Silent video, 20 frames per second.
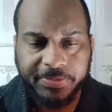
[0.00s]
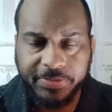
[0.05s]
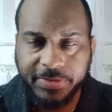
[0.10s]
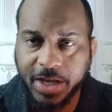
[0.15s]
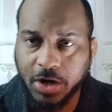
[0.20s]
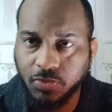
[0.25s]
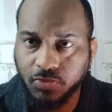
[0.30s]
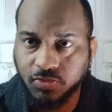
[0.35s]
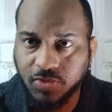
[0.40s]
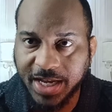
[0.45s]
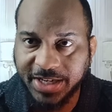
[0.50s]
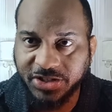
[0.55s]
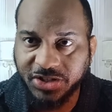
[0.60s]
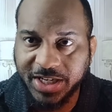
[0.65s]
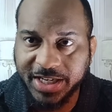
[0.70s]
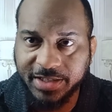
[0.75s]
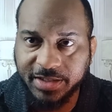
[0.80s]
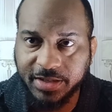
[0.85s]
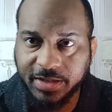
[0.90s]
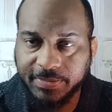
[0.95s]
They're
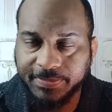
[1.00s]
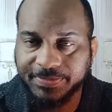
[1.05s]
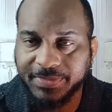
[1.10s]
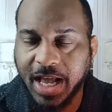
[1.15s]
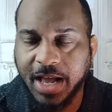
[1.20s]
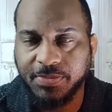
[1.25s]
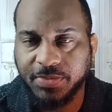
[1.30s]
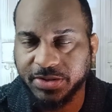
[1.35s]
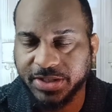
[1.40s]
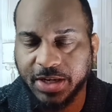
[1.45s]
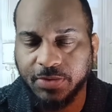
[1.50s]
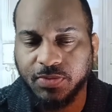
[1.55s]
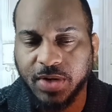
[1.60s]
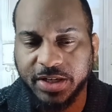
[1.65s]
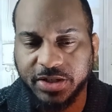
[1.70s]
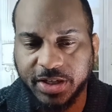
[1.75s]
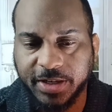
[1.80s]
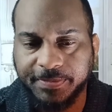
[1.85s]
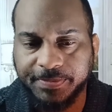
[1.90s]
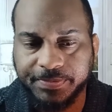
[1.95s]
rushing. I won't say
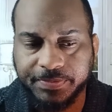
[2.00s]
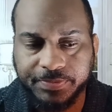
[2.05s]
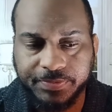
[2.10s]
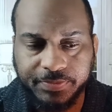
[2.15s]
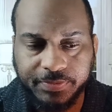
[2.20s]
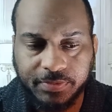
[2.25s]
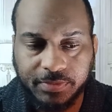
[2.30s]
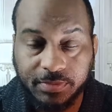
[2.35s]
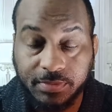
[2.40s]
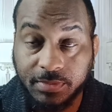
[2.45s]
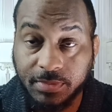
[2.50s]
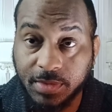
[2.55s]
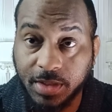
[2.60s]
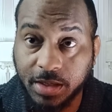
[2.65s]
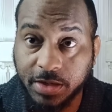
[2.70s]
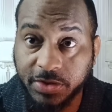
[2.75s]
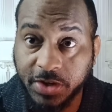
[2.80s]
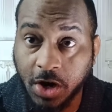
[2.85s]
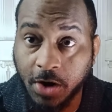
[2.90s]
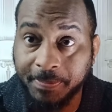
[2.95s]
rushing.
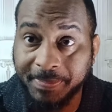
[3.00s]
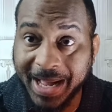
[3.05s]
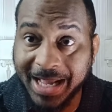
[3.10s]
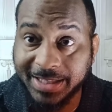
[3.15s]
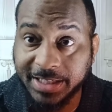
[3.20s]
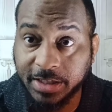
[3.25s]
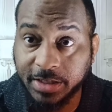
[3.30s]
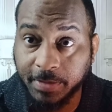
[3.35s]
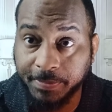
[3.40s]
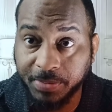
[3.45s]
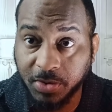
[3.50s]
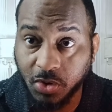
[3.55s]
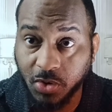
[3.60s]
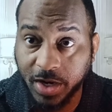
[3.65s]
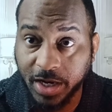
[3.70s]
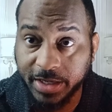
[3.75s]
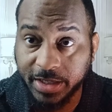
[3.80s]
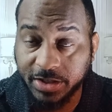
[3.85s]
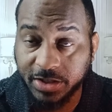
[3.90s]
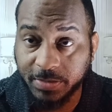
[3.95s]
They're about to
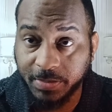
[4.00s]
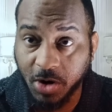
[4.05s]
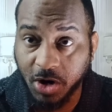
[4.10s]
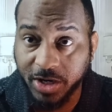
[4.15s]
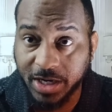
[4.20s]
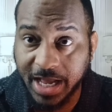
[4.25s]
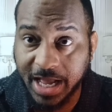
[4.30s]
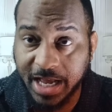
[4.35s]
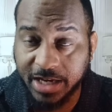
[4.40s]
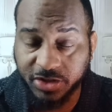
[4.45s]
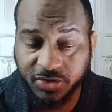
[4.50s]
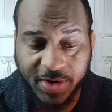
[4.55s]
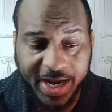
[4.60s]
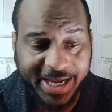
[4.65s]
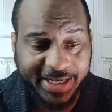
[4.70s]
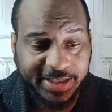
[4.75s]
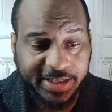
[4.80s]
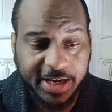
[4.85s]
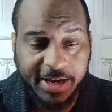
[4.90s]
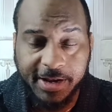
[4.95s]
deploy smart
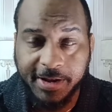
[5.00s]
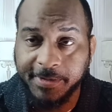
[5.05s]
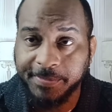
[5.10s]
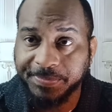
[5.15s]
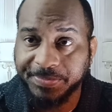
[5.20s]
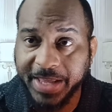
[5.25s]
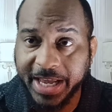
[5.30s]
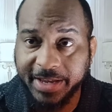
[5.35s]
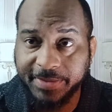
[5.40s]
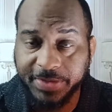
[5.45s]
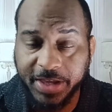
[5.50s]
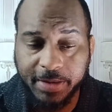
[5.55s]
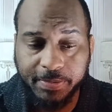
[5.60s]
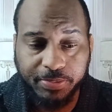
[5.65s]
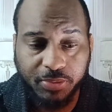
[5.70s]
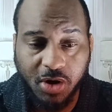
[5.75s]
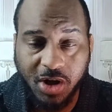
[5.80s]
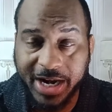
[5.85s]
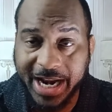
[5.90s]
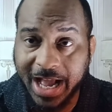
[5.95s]
contracts. They
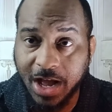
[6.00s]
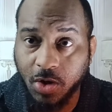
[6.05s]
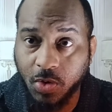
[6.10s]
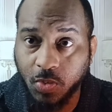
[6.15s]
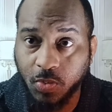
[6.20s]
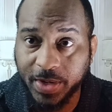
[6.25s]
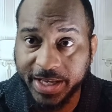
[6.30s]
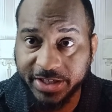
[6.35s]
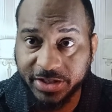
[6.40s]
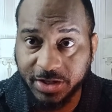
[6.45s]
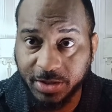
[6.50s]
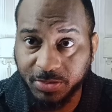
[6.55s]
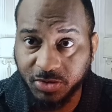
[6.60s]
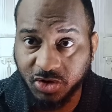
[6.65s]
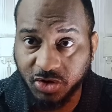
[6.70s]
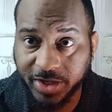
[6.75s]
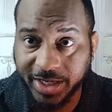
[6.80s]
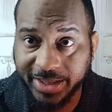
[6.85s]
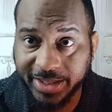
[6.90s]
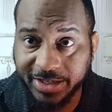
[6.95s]
brought out Wisdom
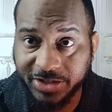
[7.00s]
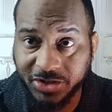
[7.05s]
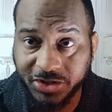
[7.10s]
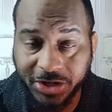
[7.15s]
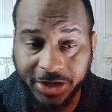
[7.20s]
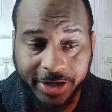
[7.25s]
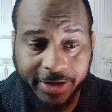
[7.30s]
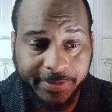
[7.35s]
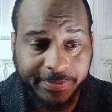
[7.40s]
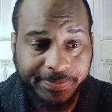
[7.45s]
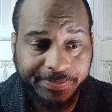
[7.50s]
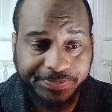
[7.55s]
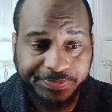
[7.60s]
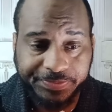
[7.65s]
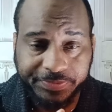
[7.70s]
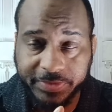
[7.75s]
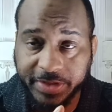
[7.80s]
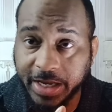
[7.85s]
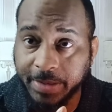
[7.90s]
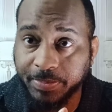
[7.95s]
Tree this year.
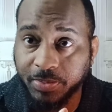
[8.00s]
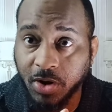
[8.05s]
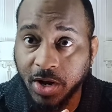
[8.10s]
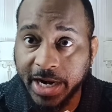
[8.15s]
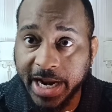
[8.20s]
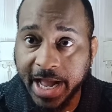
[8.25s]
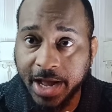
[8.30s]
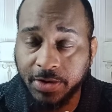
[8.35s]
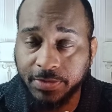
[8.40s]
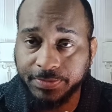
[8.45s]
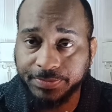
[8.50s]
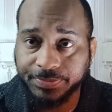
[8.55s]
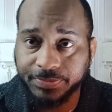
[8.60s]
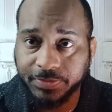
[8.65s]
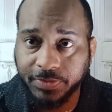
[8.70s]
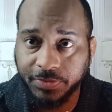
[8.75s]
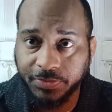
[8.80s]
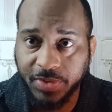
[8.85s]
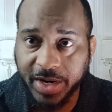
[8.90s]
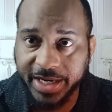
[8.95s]
They brought out
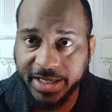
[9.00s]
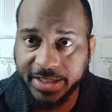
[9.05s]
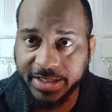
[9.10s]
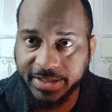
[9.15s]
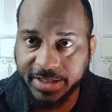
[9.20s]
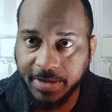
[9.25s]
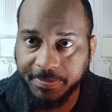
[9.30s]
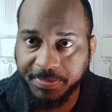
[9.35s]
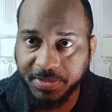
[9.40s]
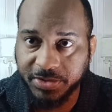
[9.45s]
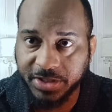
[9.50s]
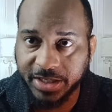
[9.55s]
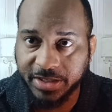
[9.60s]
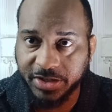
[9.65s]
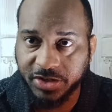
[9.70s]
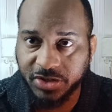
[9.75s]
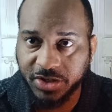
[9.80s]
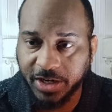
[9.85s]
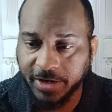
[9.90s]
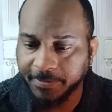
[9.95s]
Franklin Templeton
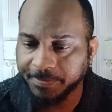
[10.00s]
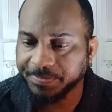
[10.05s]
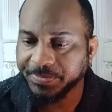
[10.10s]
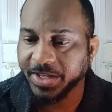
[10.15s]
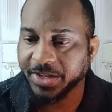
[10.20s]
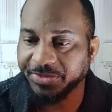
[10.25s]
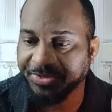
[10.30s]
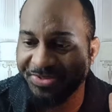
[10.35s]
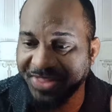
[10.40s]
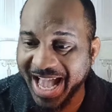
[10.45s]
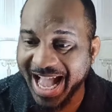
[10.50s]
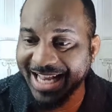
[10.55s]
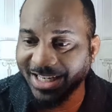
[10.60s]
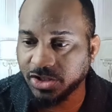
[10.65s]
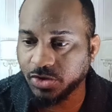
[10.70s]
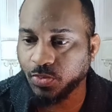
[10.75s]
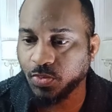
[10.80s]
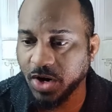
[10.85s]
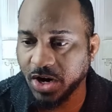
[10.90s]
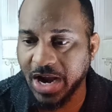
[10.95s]
this year.
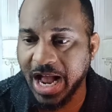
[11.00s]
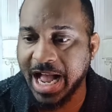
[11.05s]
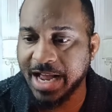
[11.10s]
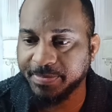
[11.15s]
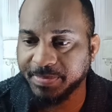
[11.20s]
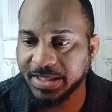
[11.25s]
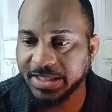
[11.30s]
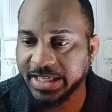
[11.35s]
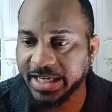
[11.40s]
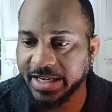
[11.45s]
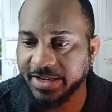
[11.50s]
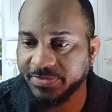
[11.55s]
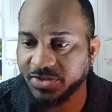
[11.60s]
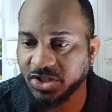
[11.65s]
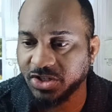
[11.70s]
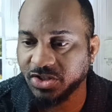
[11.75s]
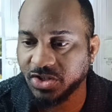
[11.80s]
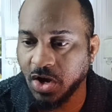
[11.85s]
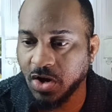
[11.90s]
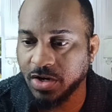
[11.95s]
That's where I believe
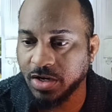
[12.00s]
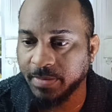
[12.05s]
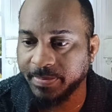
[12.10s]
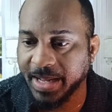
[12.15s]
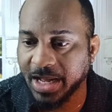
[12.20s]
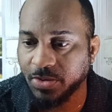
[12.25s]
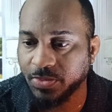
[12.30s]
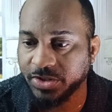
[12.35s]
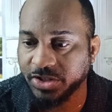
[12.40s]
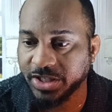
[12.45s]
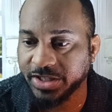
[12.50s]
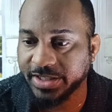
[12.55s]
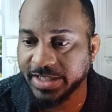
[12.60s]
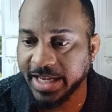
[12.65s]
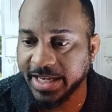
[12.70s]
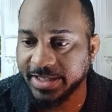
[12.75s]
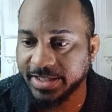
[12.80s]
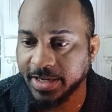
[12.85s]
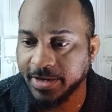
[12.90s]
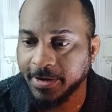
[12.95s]
she's talking about when she
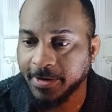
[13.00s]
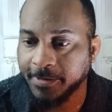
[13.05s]
says